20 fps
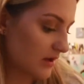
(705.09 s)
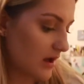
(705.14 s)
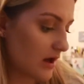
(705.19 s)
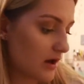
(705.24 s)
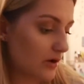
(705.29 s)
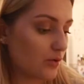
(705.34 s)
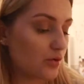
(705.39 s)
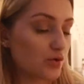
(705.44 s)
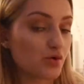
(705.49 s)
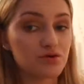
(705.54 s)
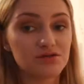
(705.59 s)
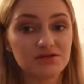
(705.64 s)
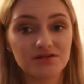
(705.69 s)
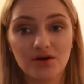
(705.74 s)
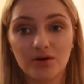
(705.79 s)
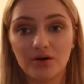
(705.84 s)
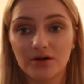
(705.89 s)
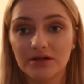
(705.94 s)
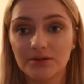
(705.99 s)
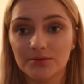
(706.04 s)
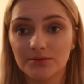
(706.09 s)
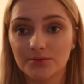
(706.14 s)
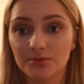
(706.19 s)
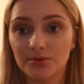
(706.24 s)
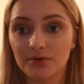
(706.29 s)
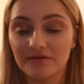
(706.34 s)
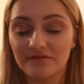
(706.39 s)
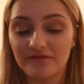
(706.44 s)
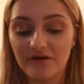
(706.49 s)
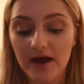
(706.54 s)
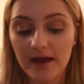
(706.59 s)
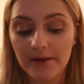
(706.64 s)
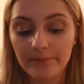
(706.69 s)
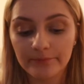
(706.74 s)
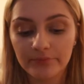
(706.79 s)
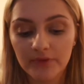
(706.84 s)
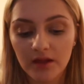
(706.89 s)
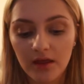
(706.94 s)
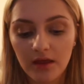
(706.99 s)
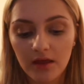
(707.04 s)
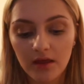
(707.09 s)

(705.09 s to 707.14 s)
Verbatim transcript: Oh, also Hollywood Walk of Fame.